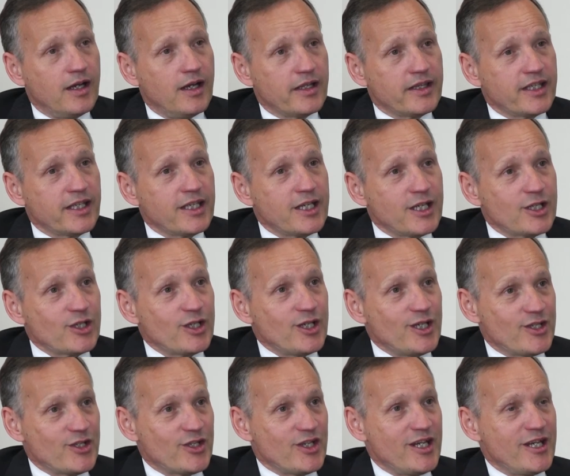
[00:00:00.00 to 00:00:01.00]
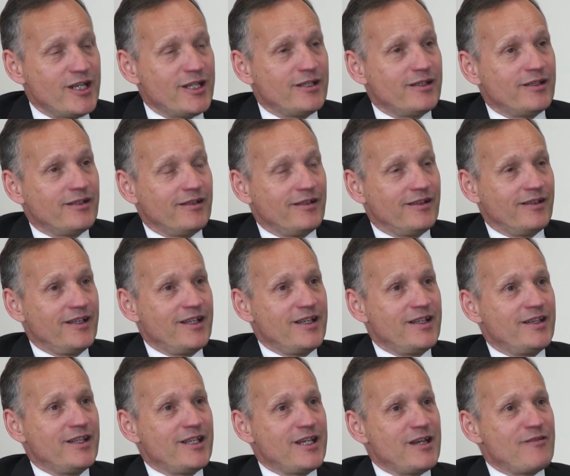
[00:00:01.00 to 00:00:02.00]
I think it is in
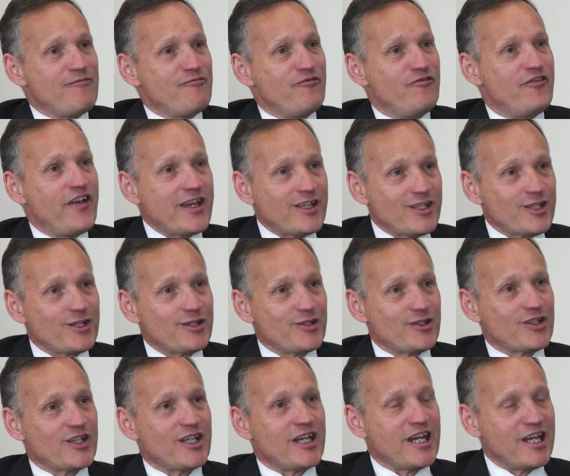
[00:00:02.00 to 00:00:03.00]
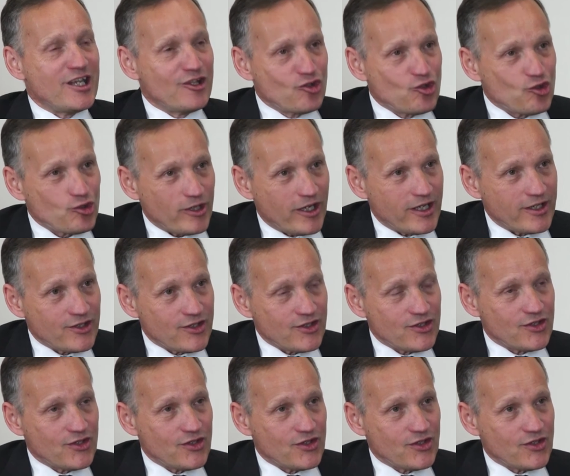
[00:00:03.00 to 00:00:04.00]
the investors'
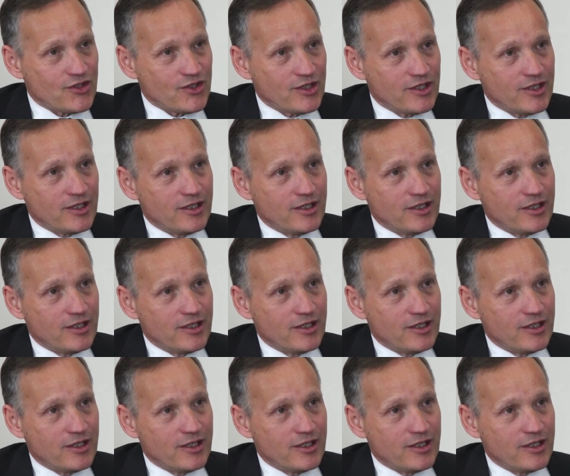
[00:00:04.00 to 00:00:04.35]
interests